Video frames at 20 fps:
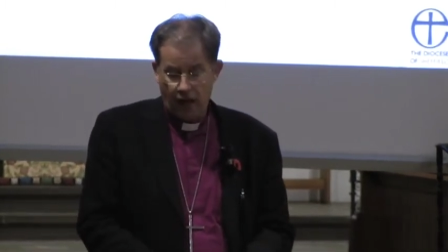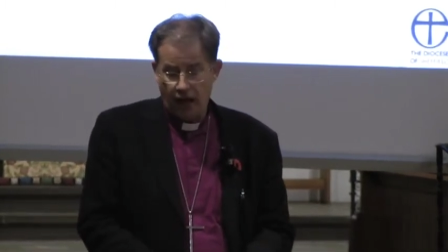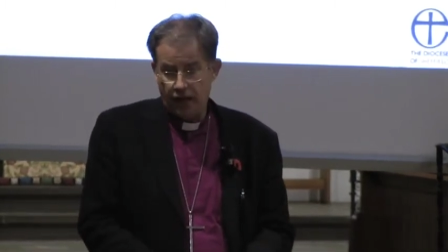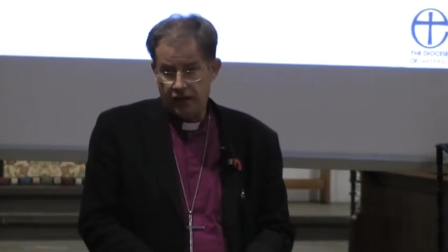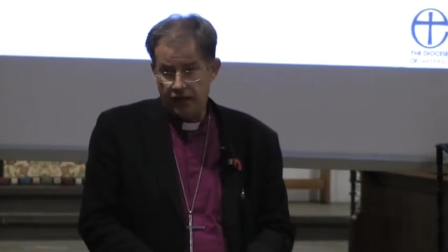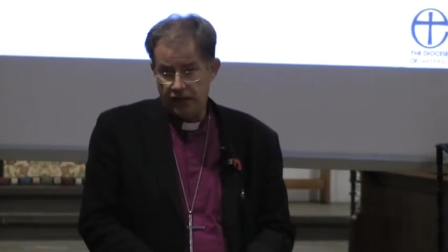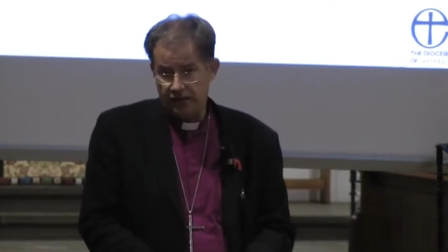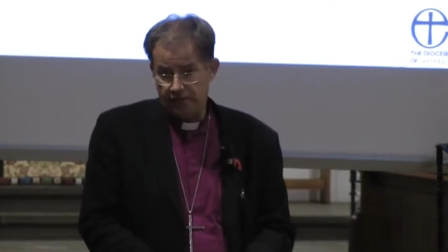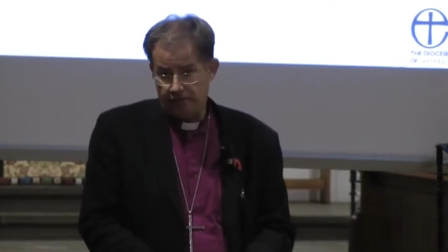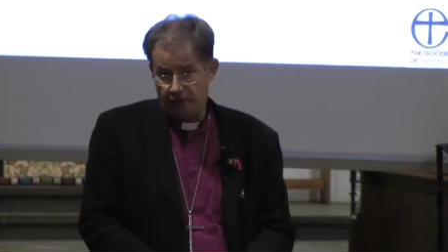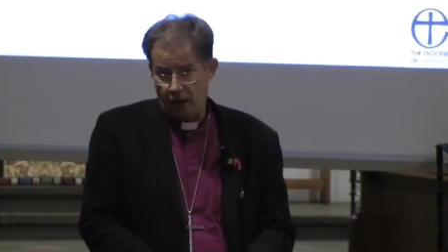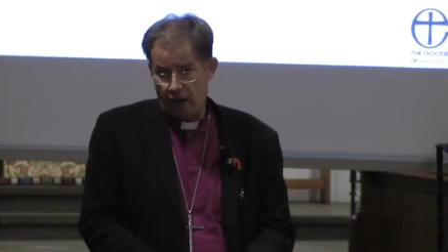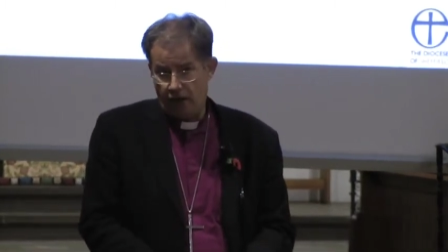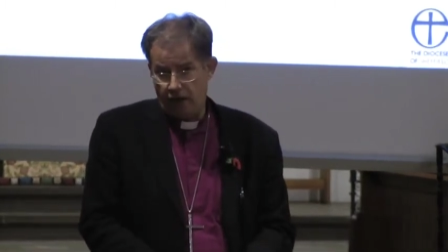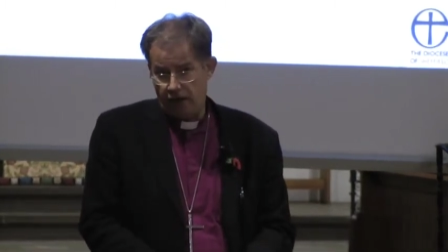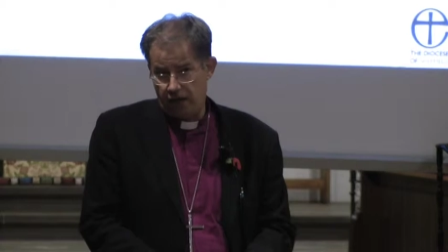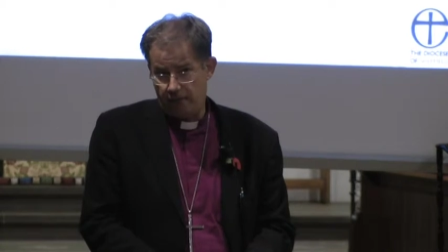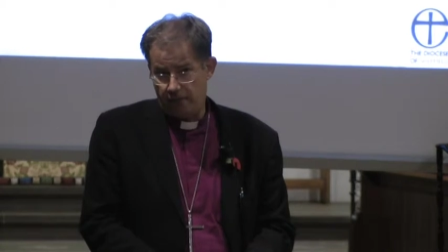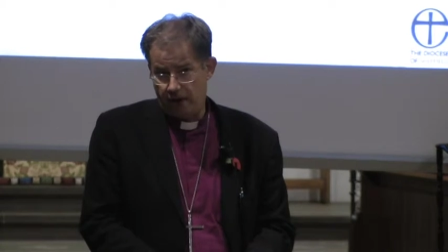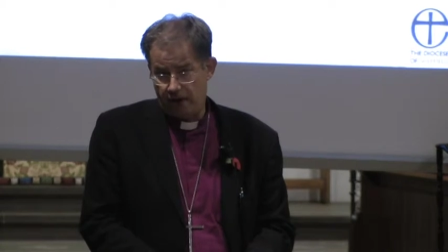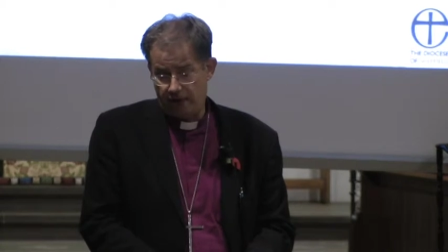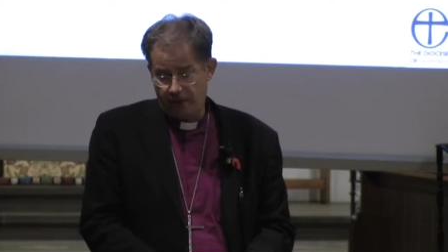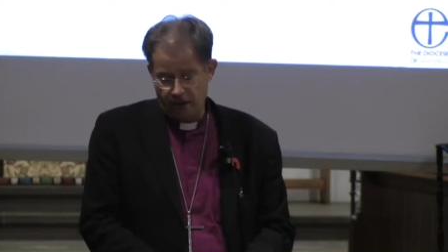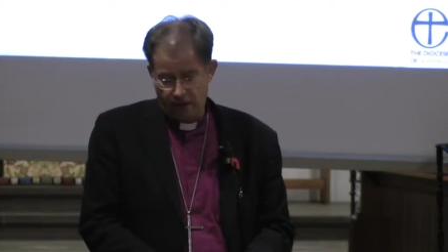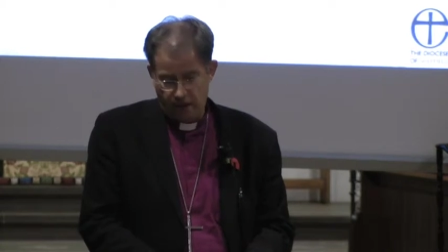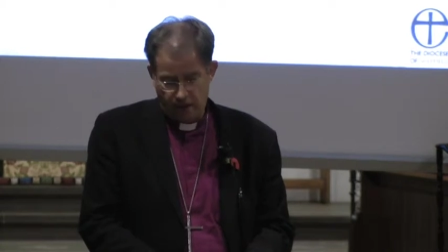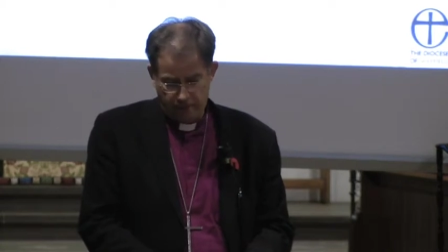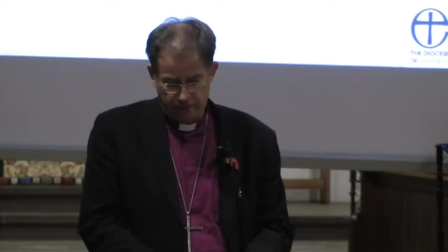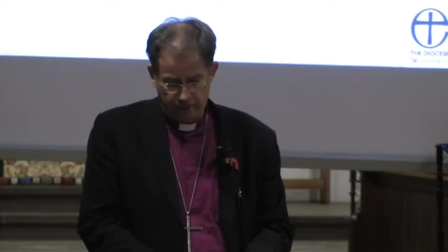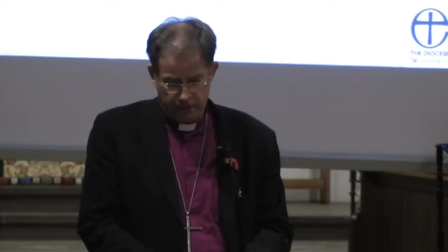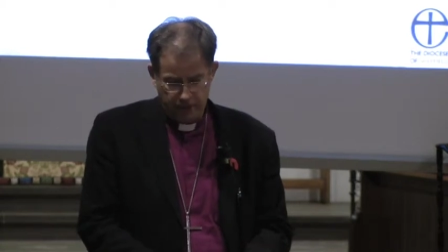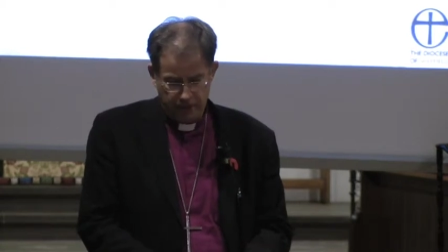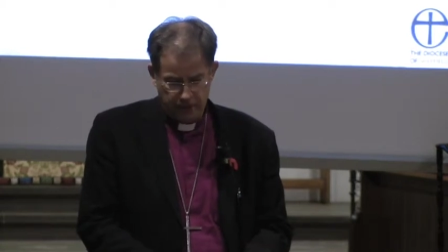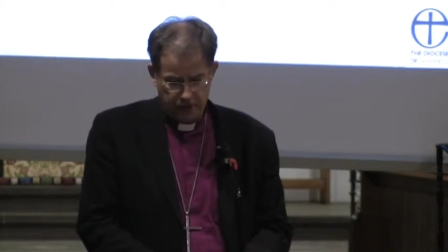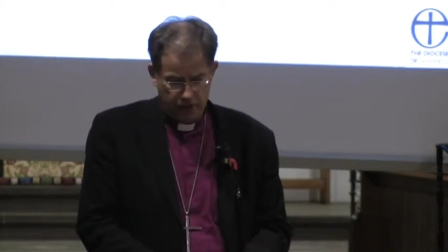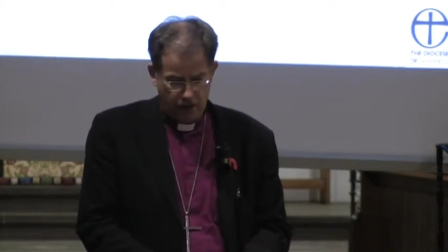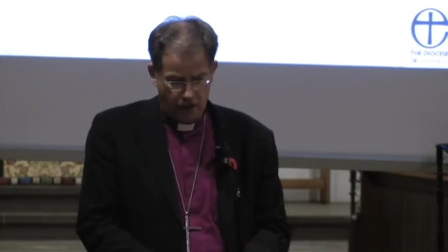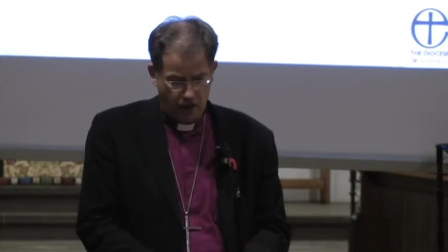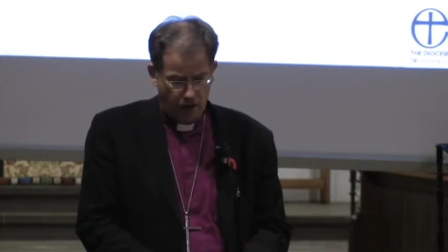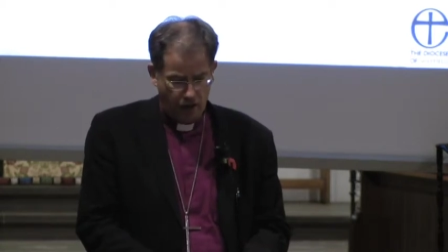and it's partly about the
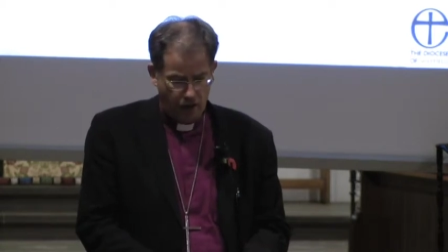numbers